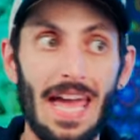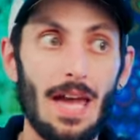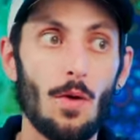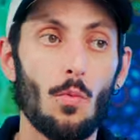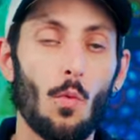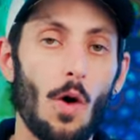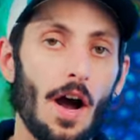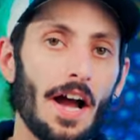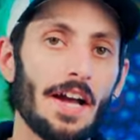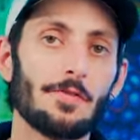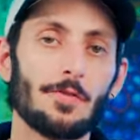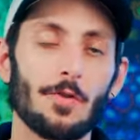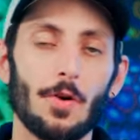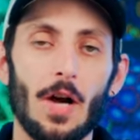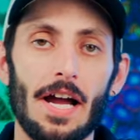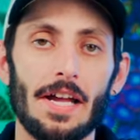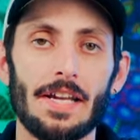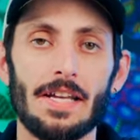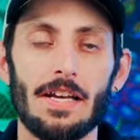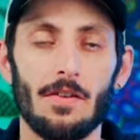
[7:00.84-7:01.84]
a wide
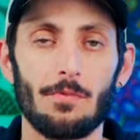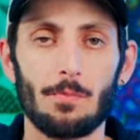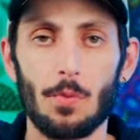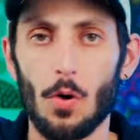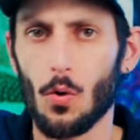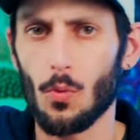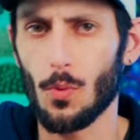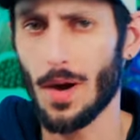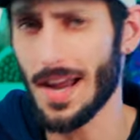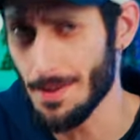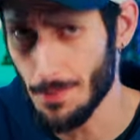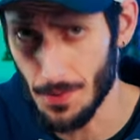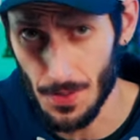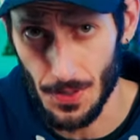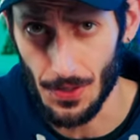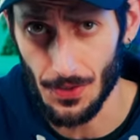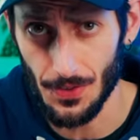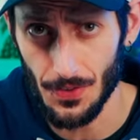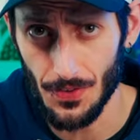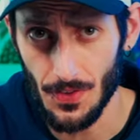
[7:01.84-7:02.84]
variety of
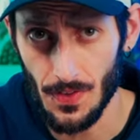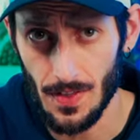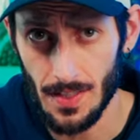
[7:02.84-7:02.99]
parameters